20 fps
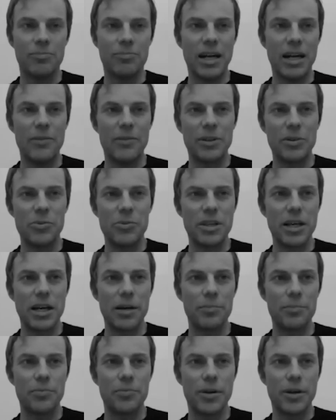haven't looked
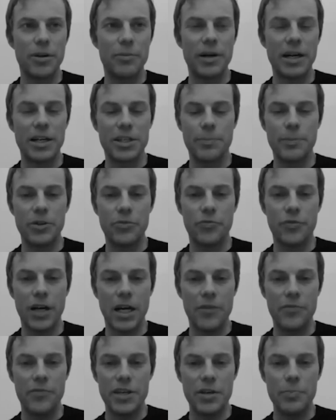up very much about
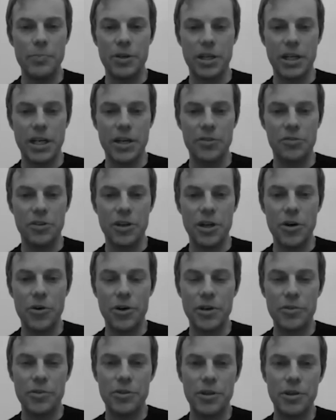5G, but I just know
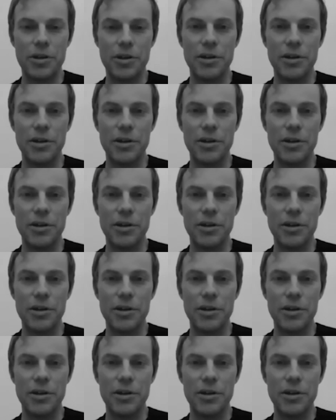that